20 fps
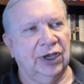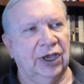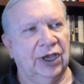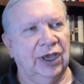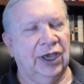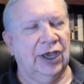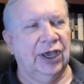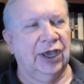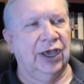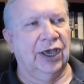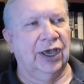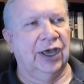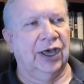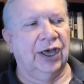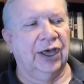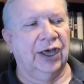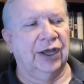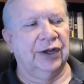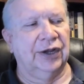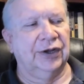
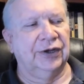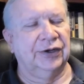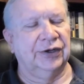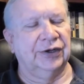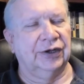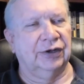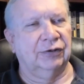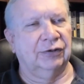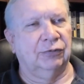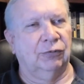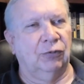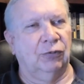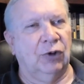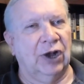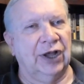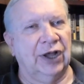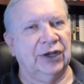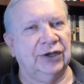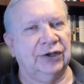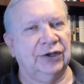and
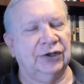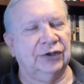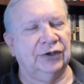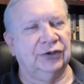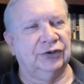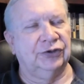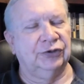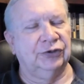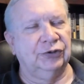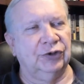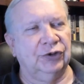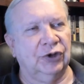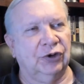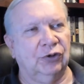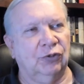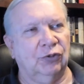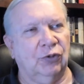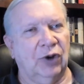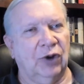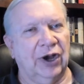want to know
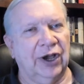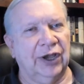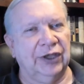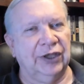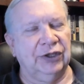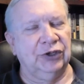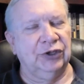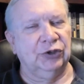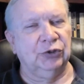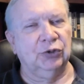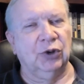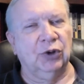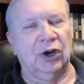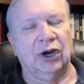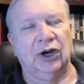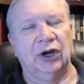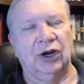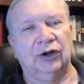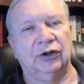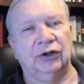why you
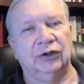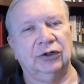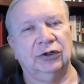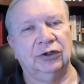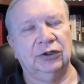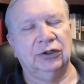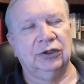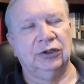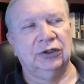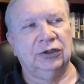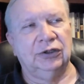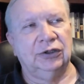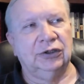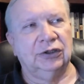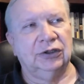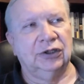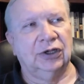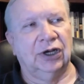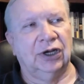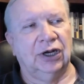are
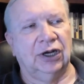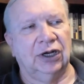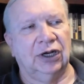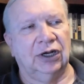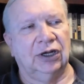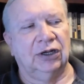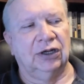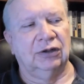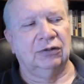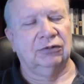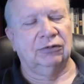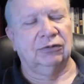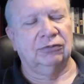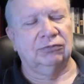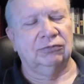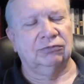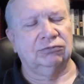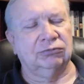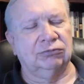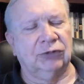uh,
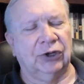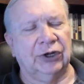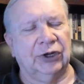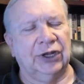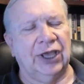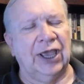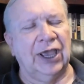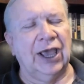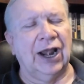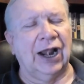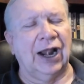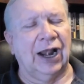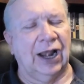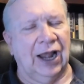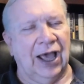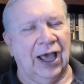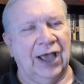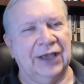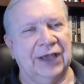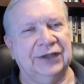going to
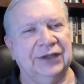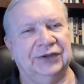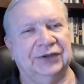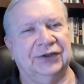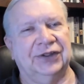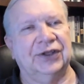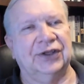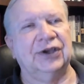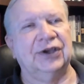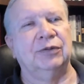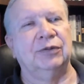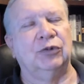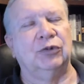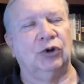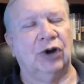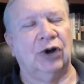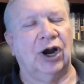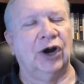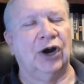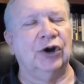analyze them,
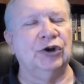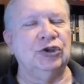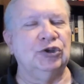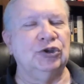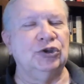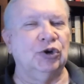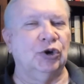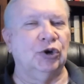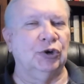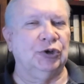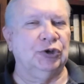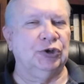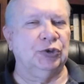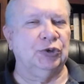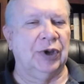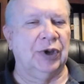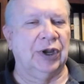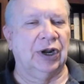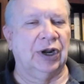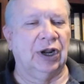or are you going
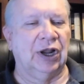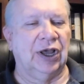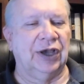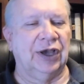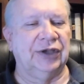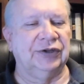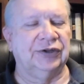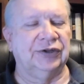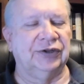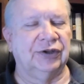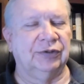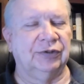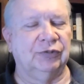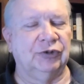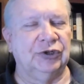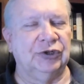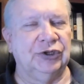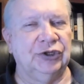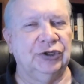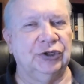to analyze them
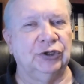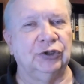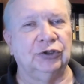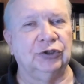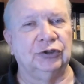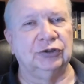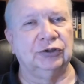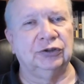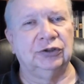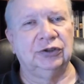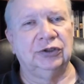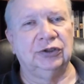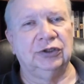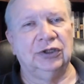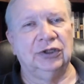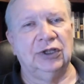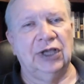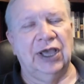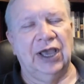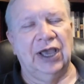when you're
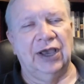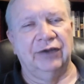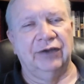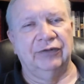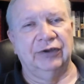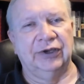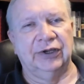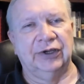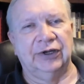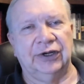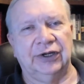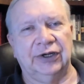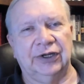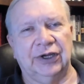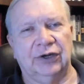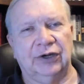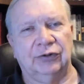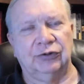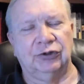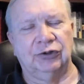having an
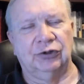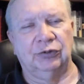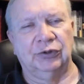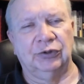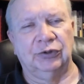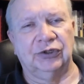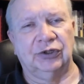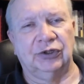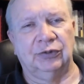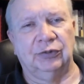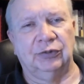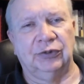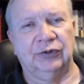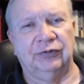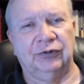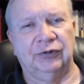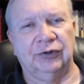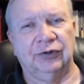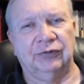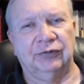encounter with someone
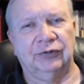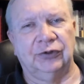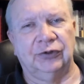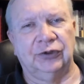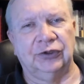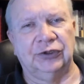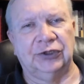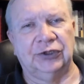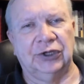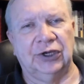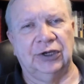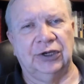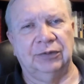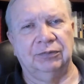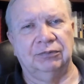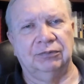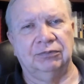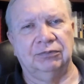for the first time.